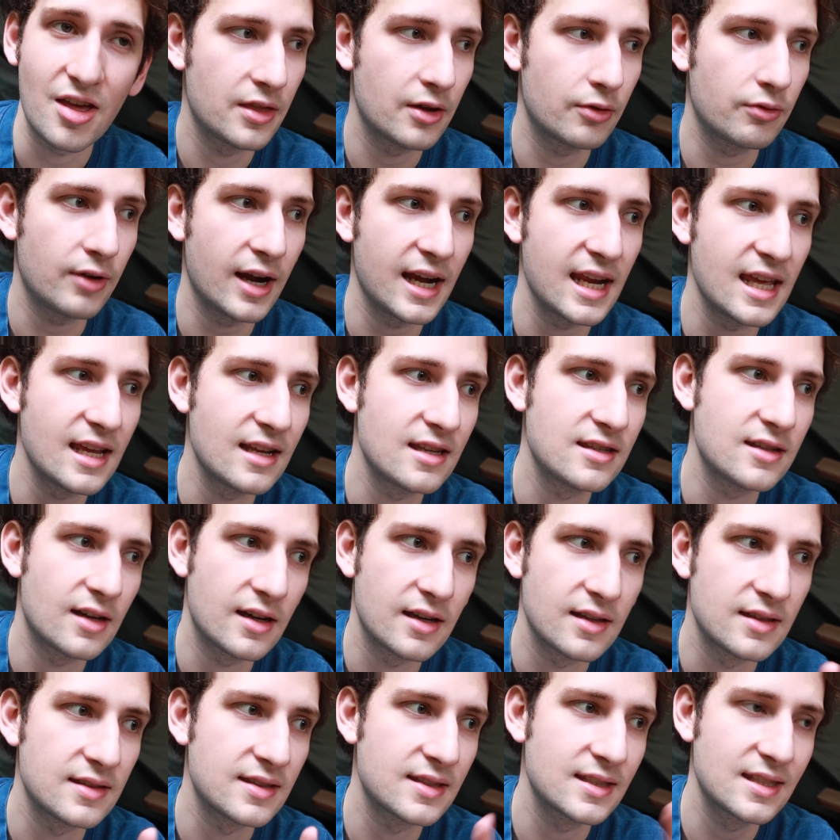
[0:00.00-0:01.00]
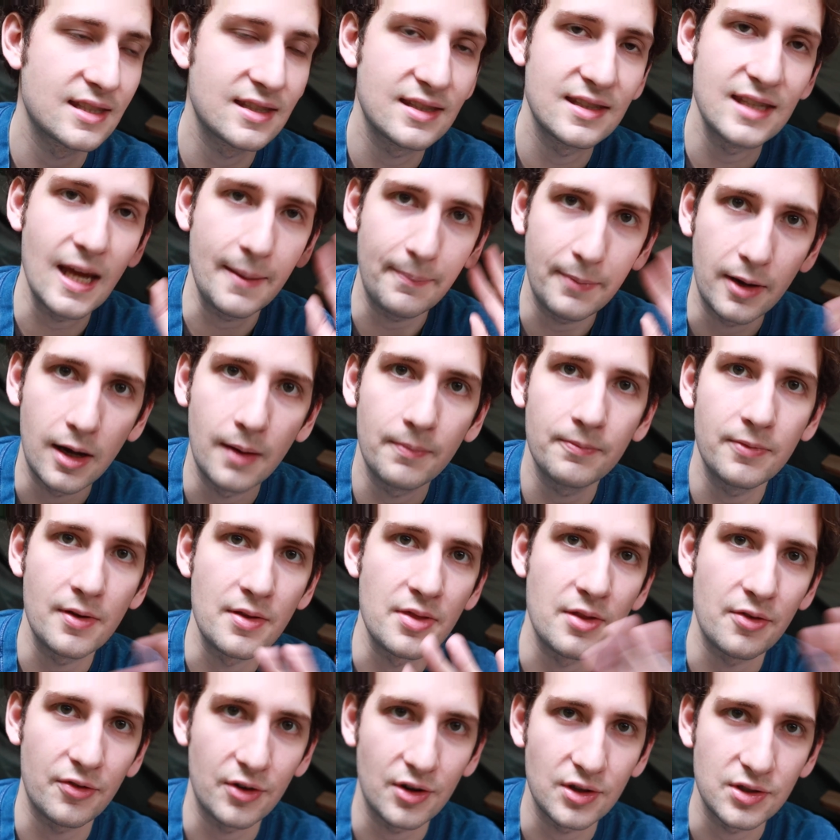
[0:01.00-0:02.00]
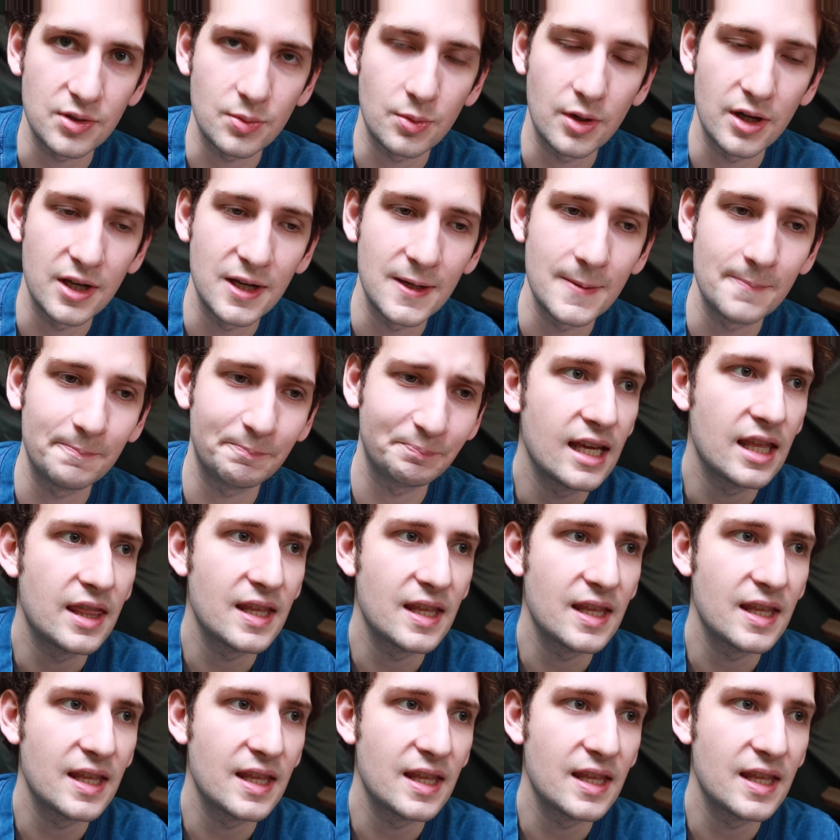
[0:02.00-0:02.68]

The writing does step up from the first one.